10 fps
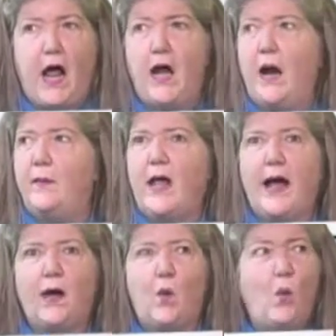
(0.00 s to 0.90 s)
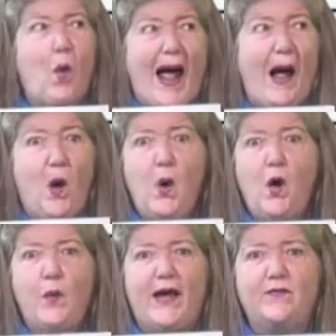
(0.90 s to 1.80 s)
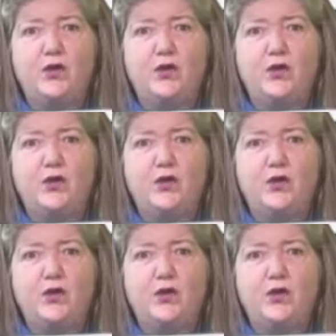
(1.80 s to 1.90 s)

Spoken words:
And I'm like, wow, we have